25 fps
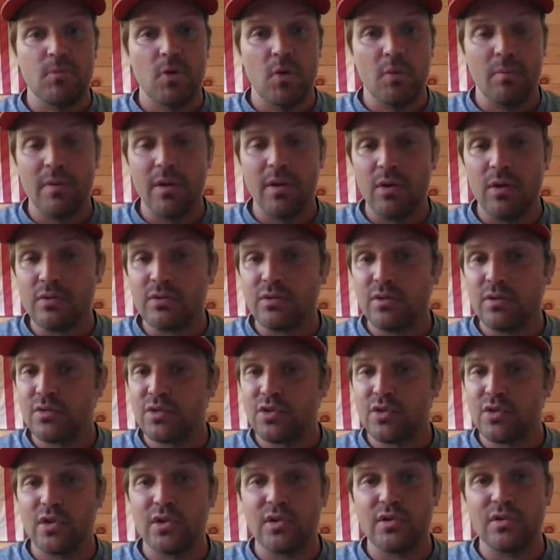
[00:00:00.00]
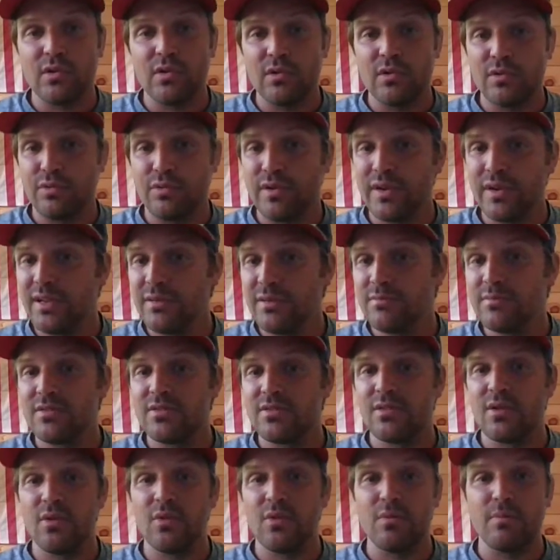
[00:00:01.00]
no milk, no sugar, no
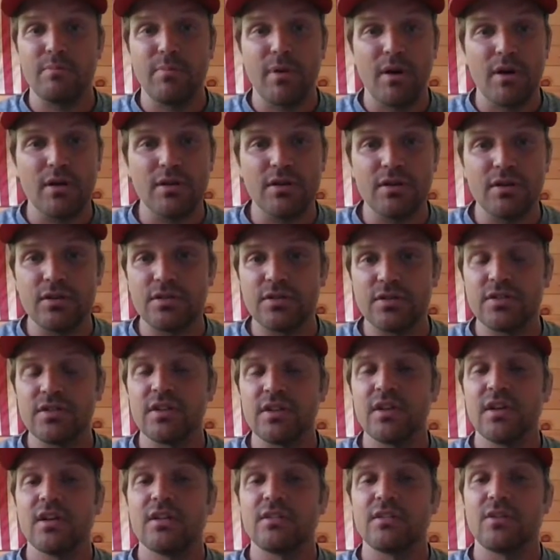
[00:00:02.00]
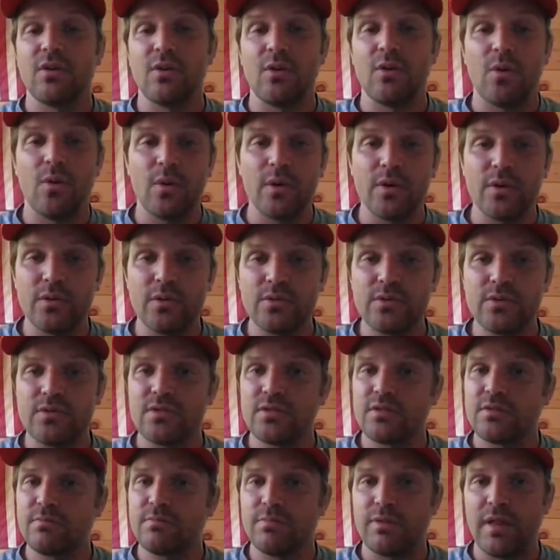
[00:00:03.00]
creams, no butters, no oils,
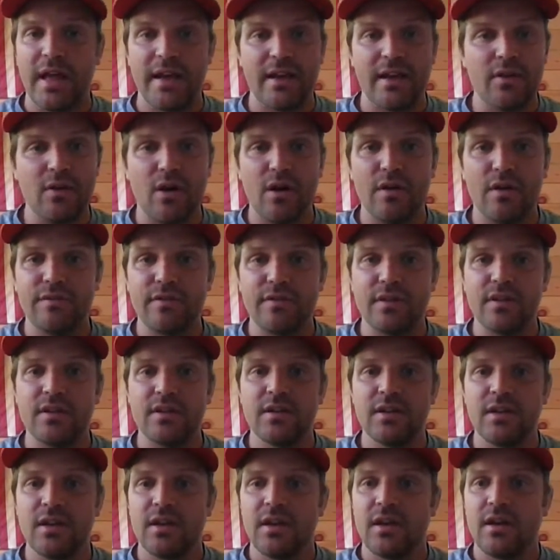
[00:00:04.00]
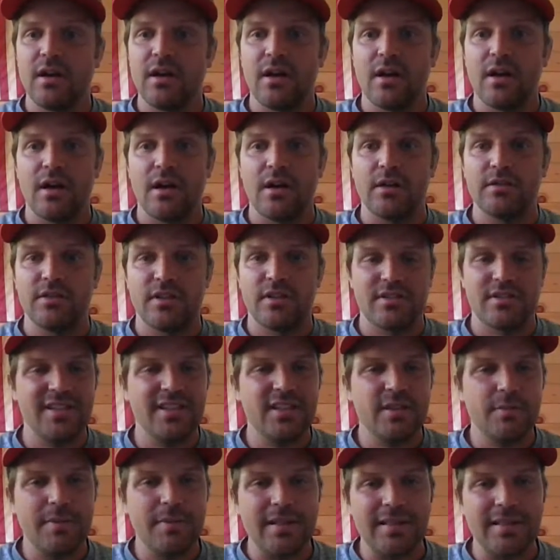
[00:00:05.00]
just black coffee. Doesn't
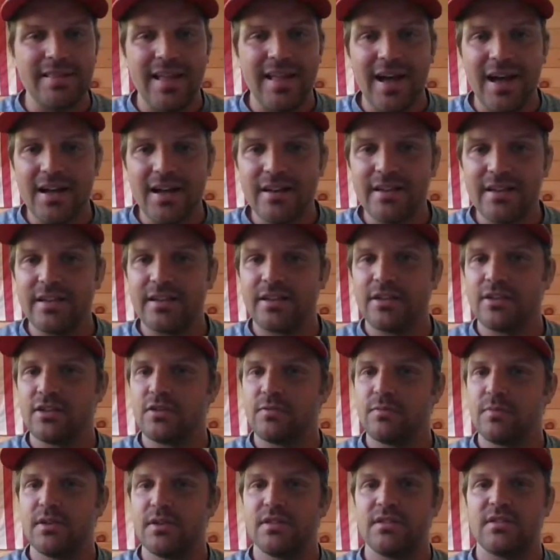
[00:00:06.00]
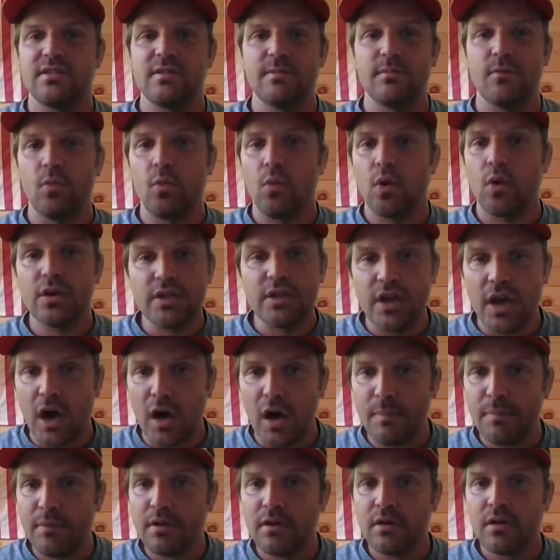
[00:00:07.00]
need to be a lot. It could just be a simple 1
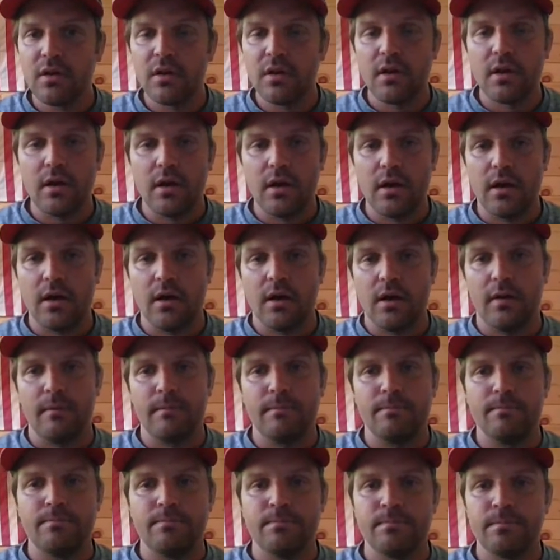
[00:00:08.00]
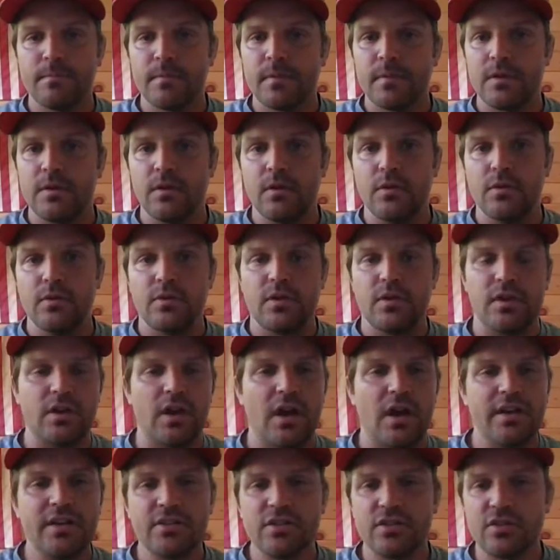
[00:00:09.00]
cup. You know, you
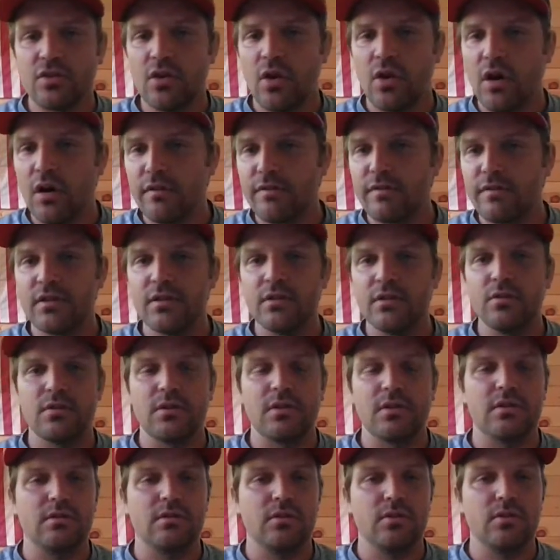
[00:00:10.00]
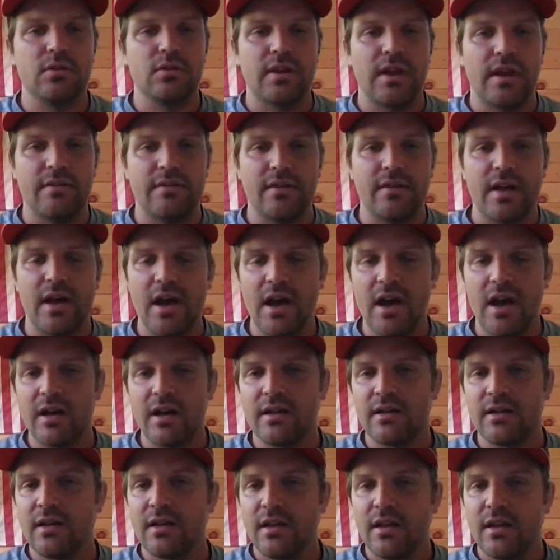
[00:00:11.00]
can ice your coffee. You can have it
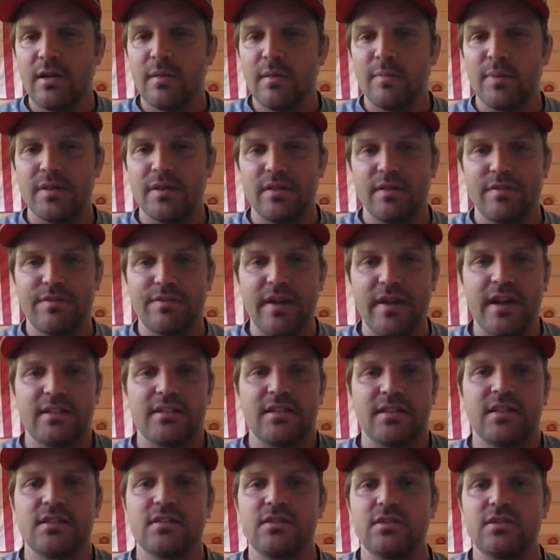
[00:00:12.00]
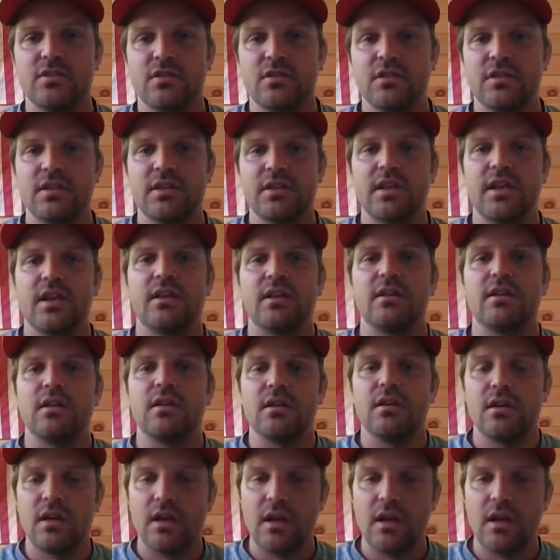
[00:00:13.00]
hot. But the fact is, you're gonna get